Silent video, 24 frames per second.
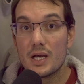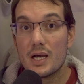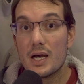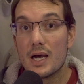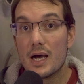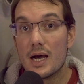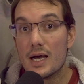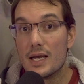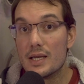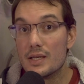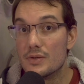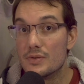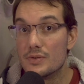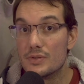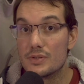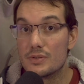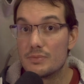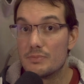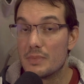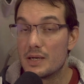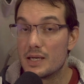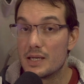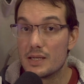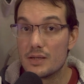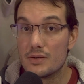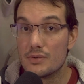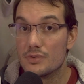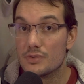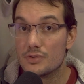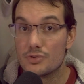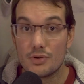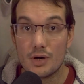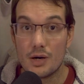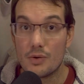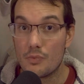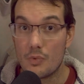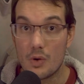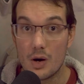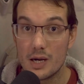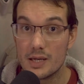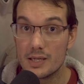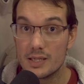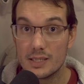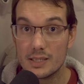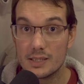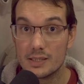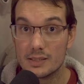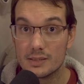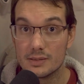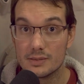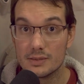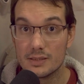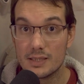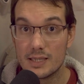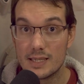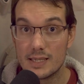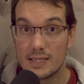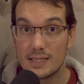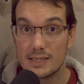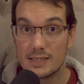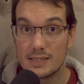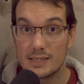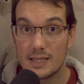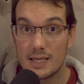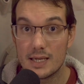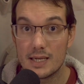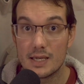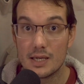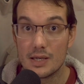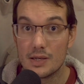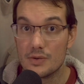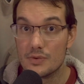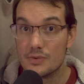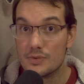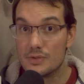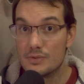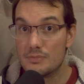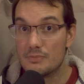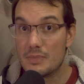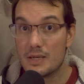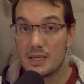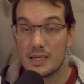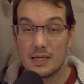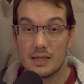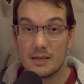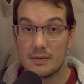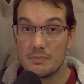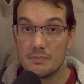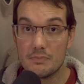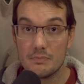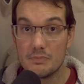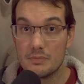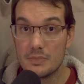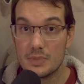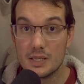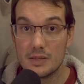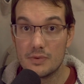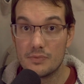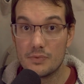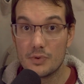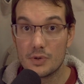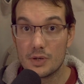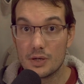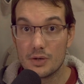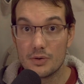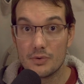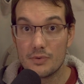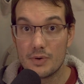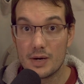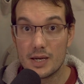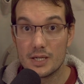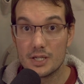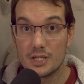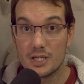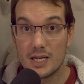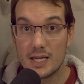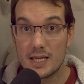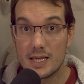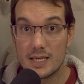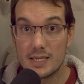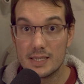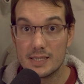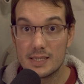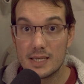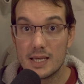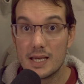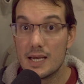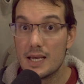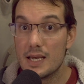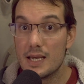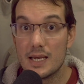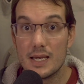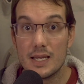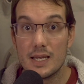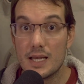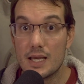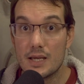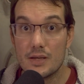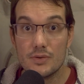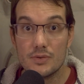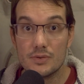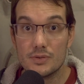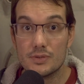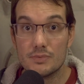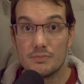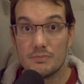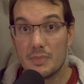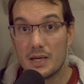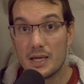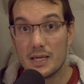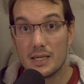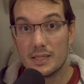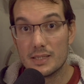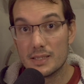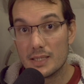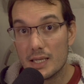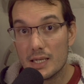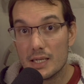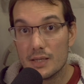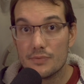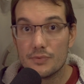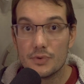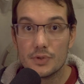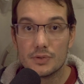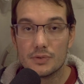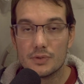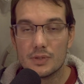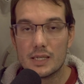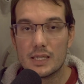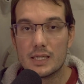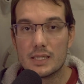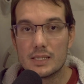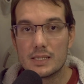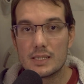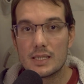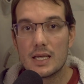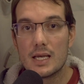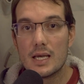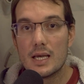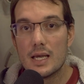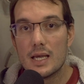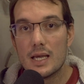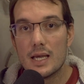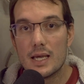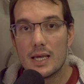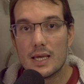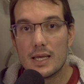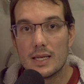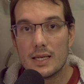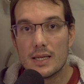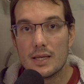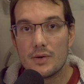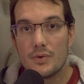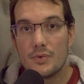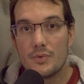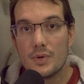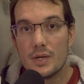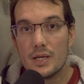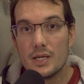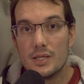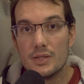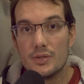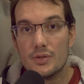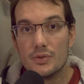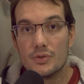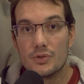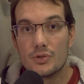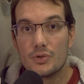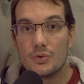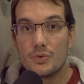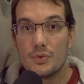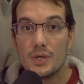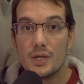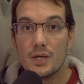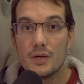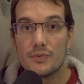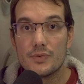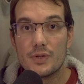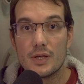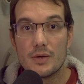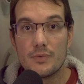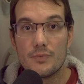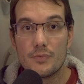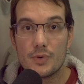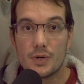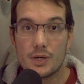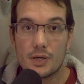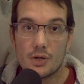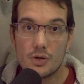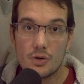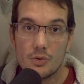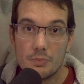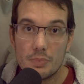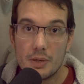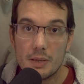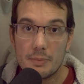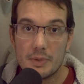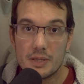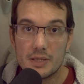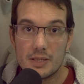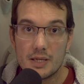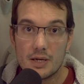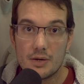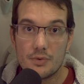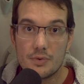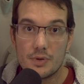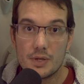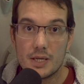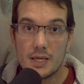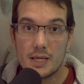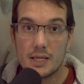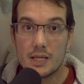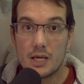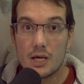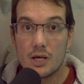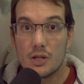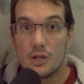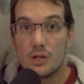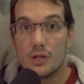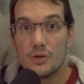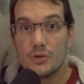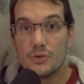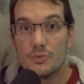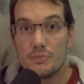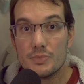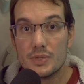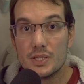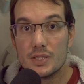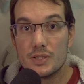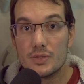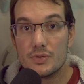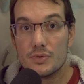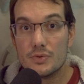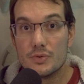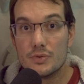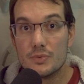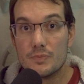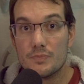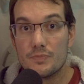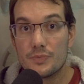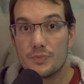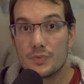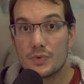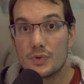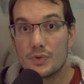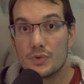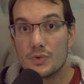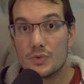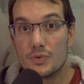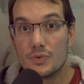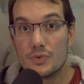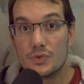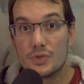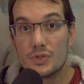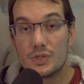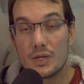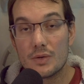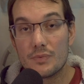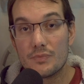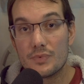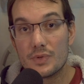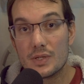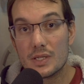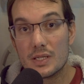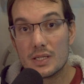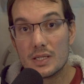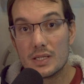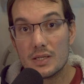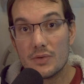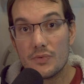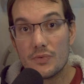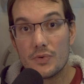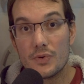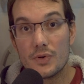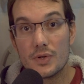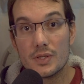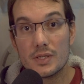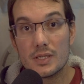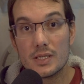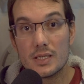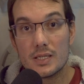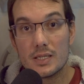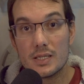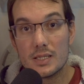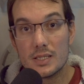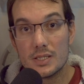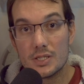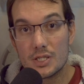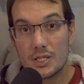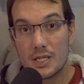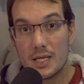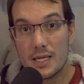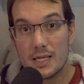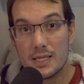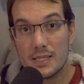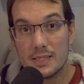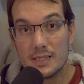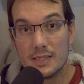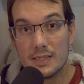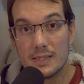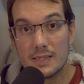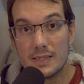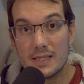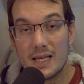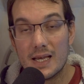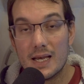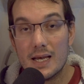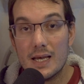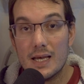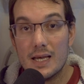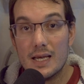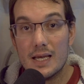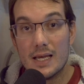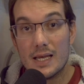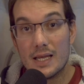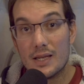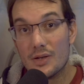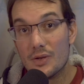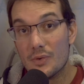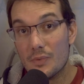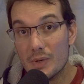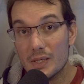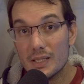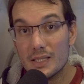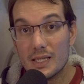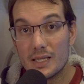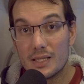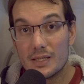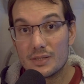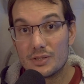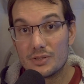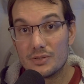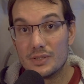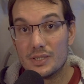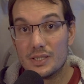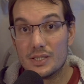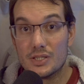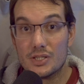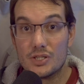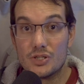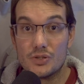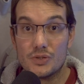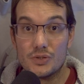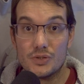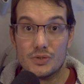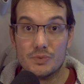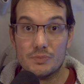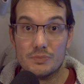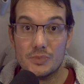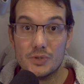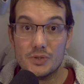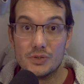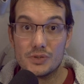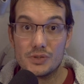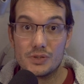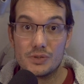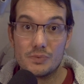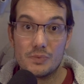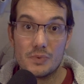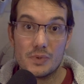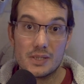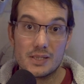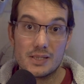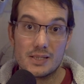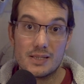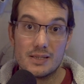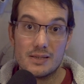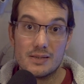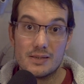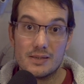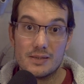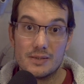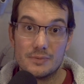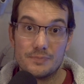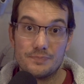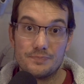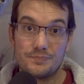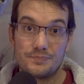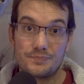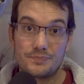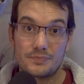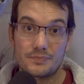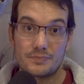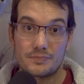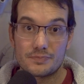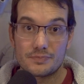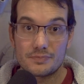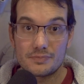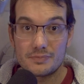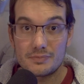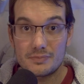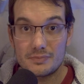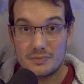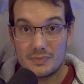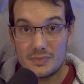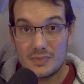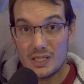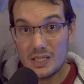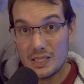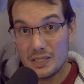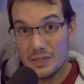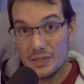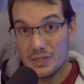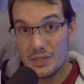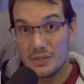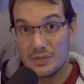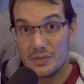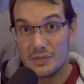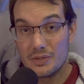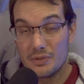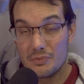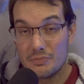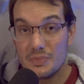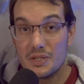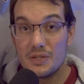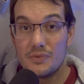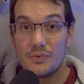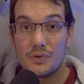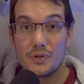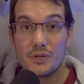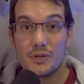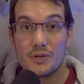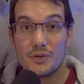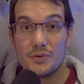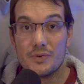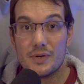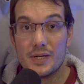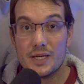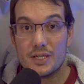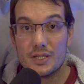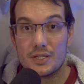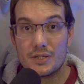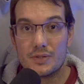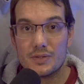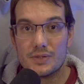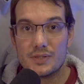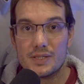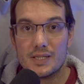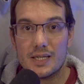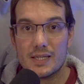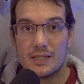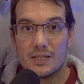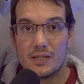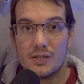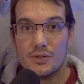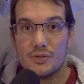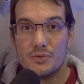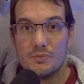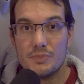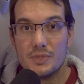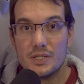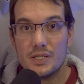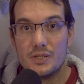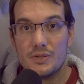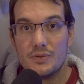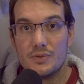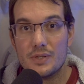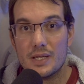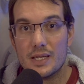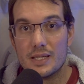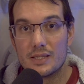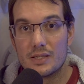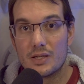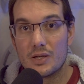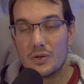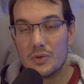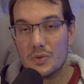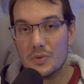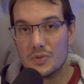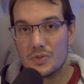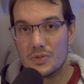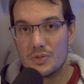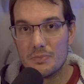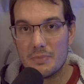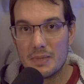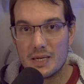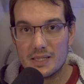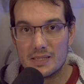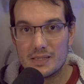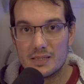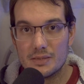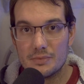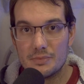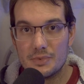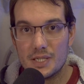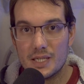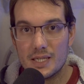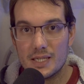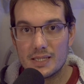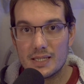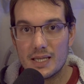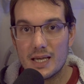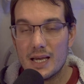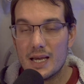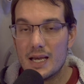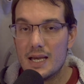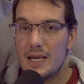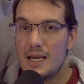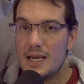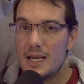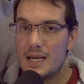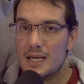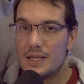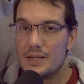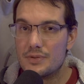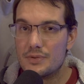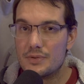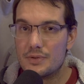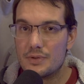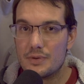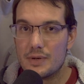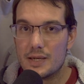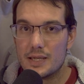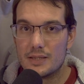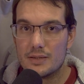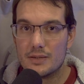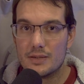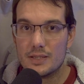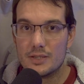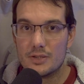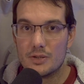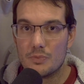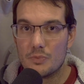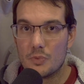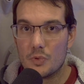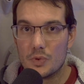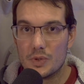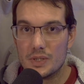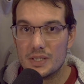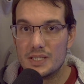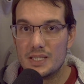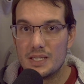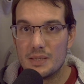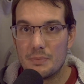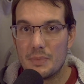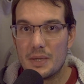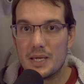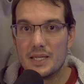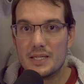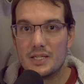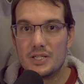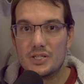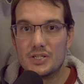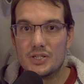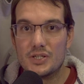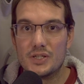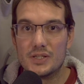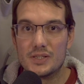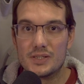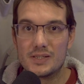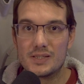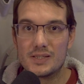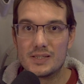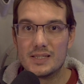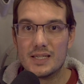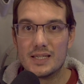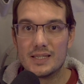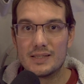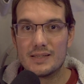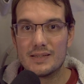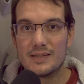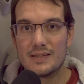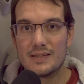I used my ultra wide angle lens, I used my mid focal range lens, and I used my telephoto lens. And really the three of them were complementary and allowed me to do something different in each cases. And the one I actually enjoyed the most was the mid focal range, because that allowed me to get close to my subject and to create a little more intimate shots that